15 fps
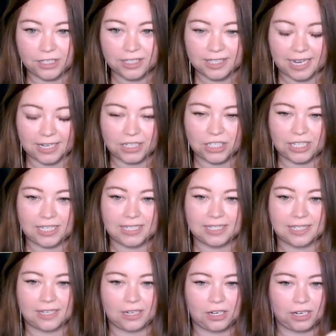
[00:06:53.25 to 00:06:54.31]
like
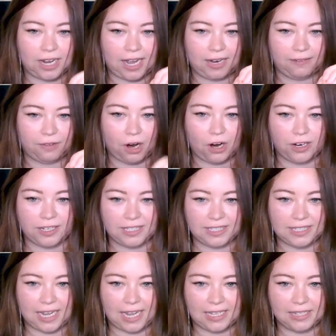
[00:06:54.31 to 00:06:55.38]
intersections that are kind of
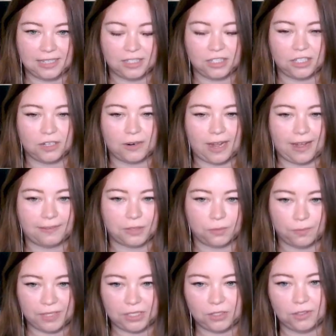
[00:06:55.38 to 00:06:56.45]
already done, so you don't
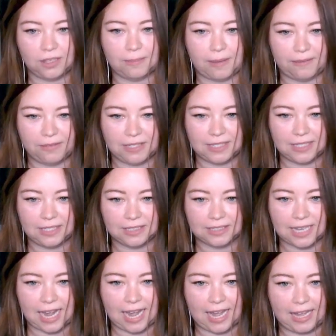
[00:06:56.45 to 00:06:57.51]
have to redo them every
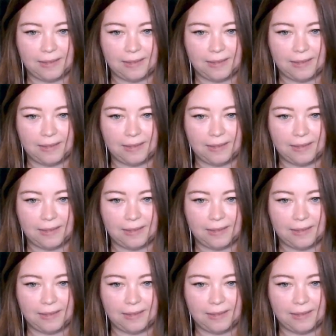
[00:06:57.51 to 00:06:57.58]
single